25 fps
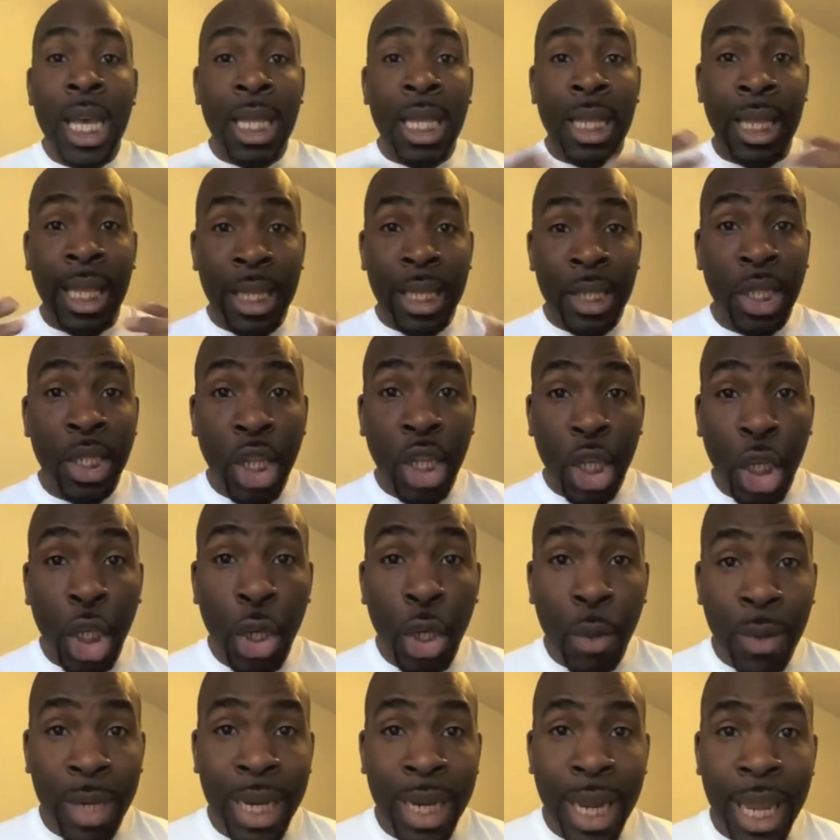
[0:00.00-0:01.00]
This is a
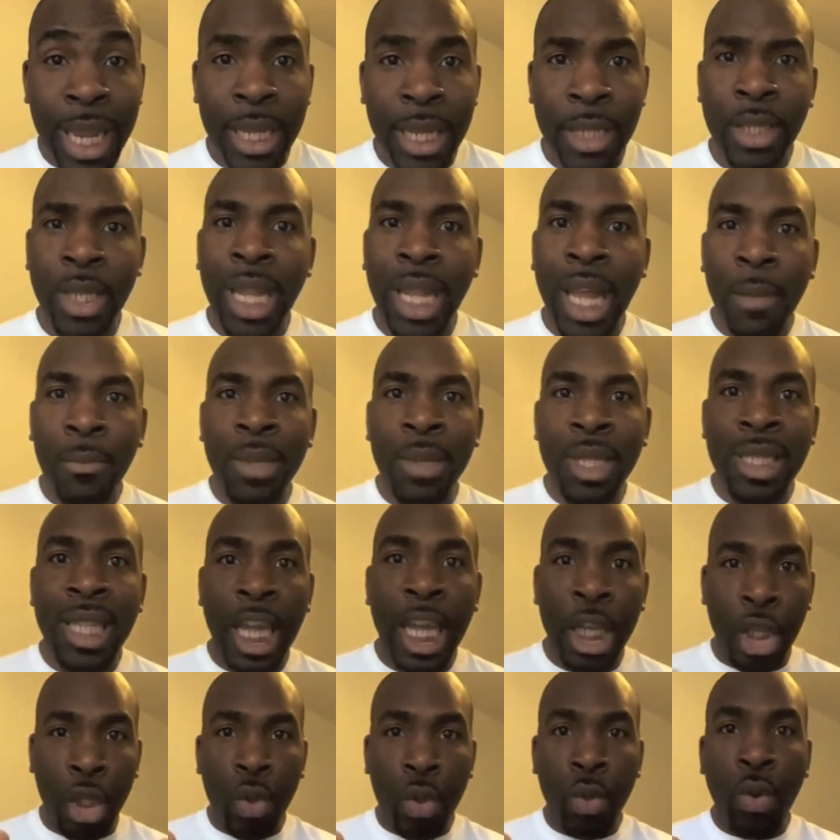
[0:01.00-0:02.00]
Q&A, so that means
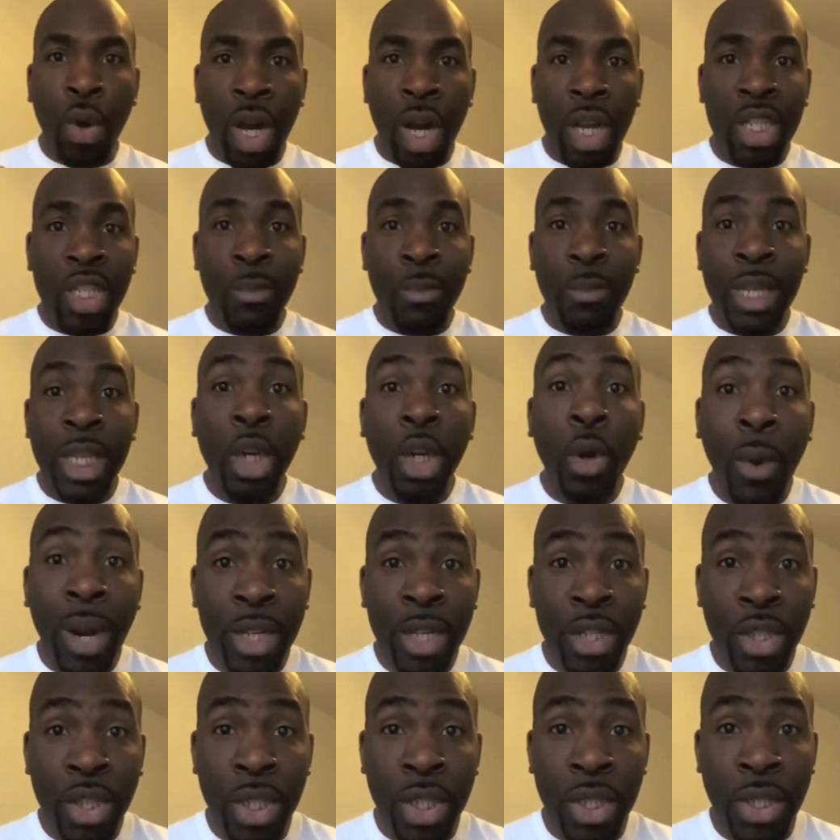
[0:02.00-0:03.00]
that you ask me
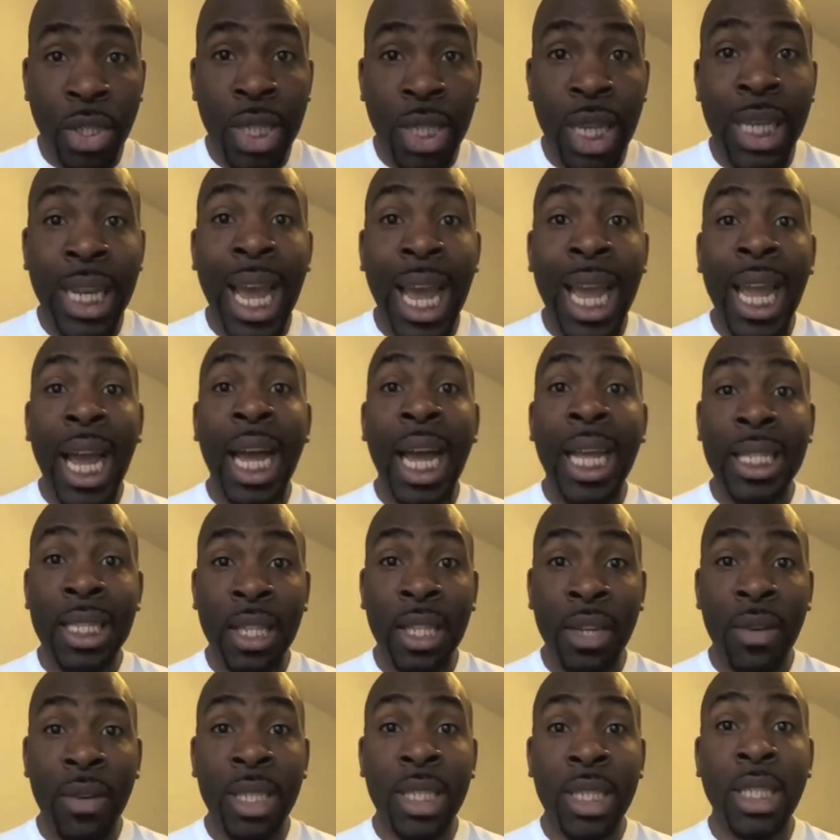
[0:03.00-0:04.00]
questions and I
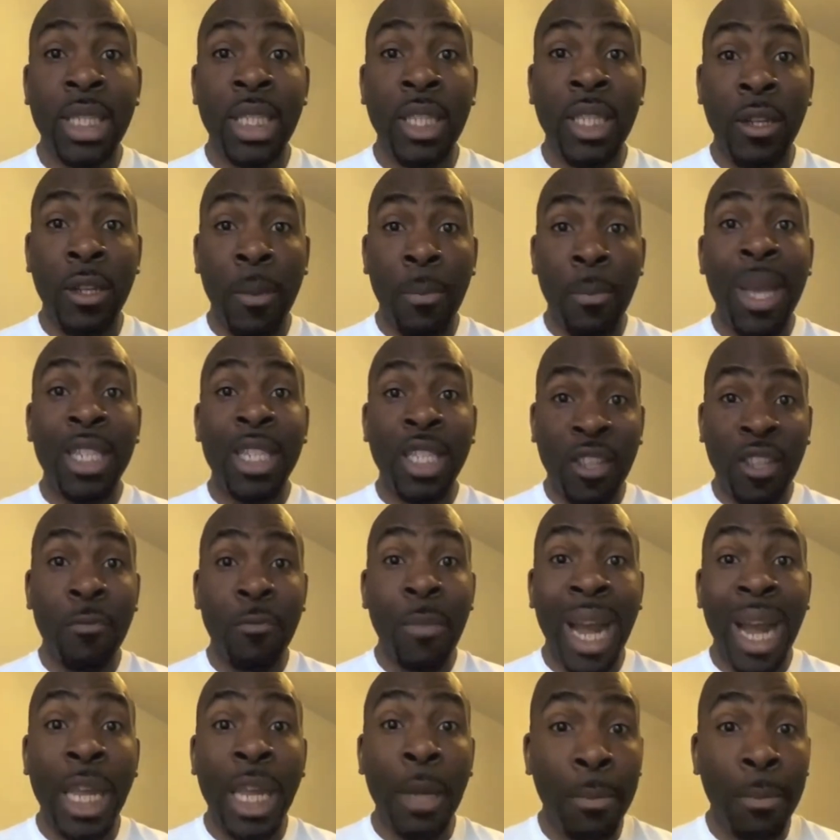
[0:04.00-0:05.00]
answer it to the best of
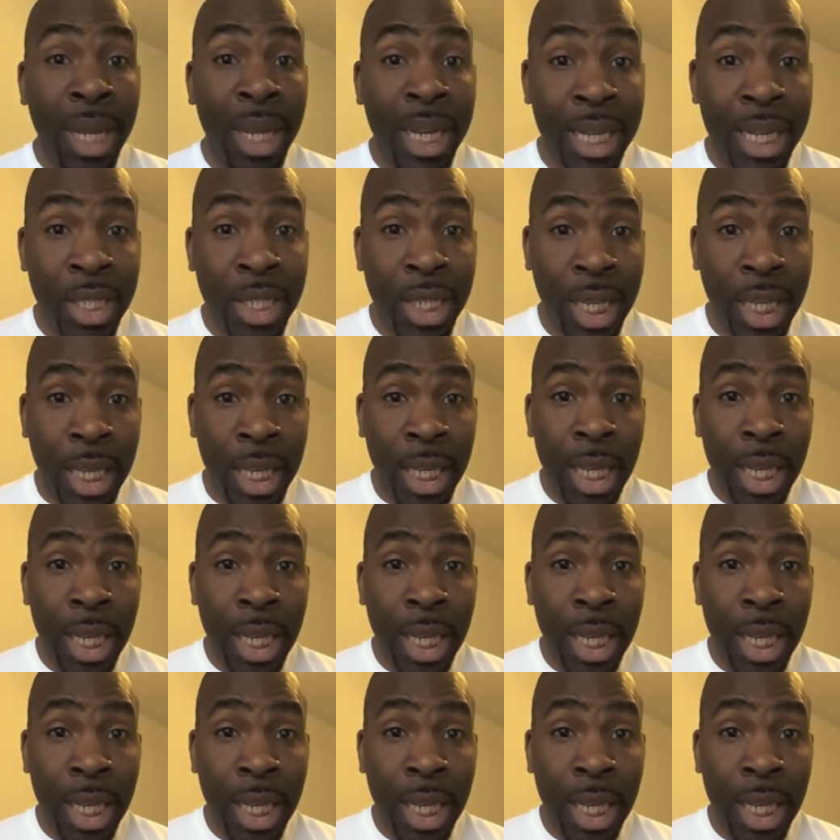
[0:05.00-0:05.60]
my ability.